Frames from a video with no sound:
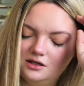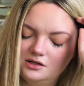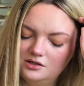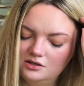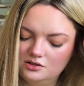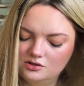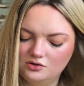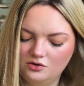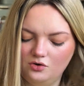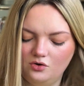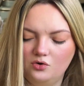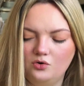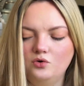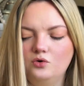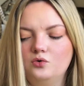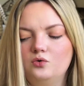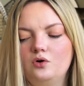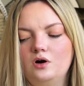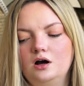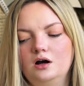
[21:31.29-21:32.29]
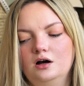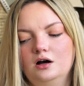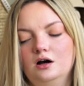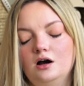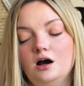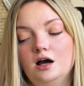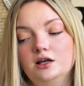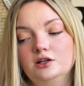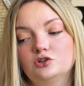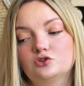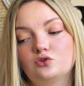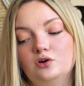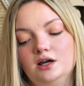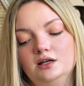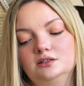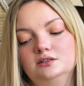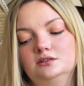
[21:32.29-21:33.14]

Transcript: So I tried